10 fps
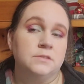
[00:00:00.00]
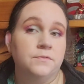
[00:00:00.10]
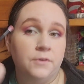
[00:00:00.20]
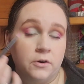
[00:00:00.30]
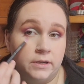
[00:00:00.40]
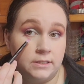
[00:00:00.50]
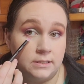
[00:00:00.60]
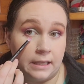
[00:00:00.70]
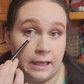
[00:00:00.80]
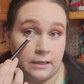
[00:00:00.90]
just
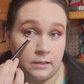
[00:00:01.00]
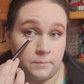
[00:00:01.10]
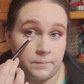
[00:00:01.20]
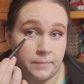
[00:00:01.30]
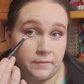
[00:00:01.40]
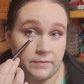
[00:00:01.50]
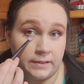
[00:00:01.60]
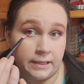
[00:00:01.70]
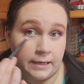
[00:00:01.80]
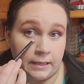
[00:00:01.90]
focus that on
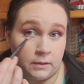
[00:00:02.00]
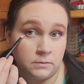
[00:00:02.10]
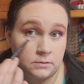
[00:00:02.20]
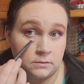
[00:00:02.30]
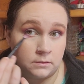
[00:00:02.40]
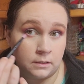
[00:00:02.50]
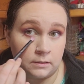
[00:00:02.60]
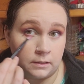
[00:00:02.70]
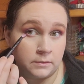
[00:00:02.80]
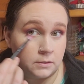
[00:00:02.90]
buffing that out
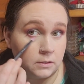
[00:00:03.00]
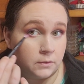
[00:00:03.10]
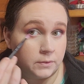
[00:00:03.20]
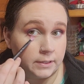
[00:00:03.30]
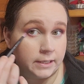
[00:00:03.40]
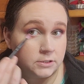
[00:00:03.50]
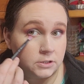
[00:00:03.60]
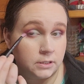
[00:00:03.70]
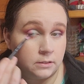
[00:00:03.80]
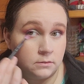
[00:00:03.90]
along the lower
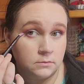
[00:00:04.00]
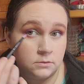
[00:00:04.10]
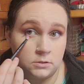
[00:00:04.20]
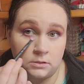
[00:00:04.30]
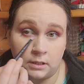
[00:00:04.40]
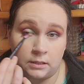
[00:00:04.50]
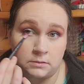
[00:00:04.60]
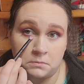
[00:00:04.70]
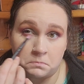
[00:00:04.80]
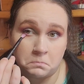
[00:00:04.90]
lash line.
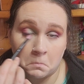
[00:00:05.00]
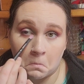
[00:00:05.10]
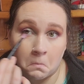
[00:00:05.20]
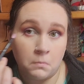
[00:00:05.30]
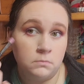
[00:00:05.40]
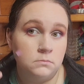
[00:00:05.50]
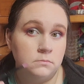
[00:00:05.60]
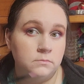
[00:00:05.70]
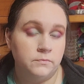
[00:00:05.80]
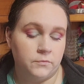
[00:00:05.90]
Just
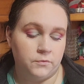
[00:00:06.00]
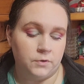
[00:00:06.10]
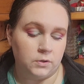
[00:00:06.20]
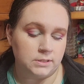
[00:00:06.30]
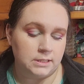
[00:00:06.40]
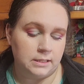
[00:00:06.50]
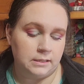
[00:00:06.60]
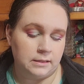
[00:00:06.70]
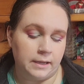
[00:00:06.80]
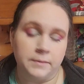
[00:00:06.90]
focusing
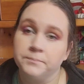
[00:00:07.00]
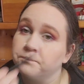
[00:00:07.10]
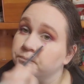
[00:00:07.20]
it there.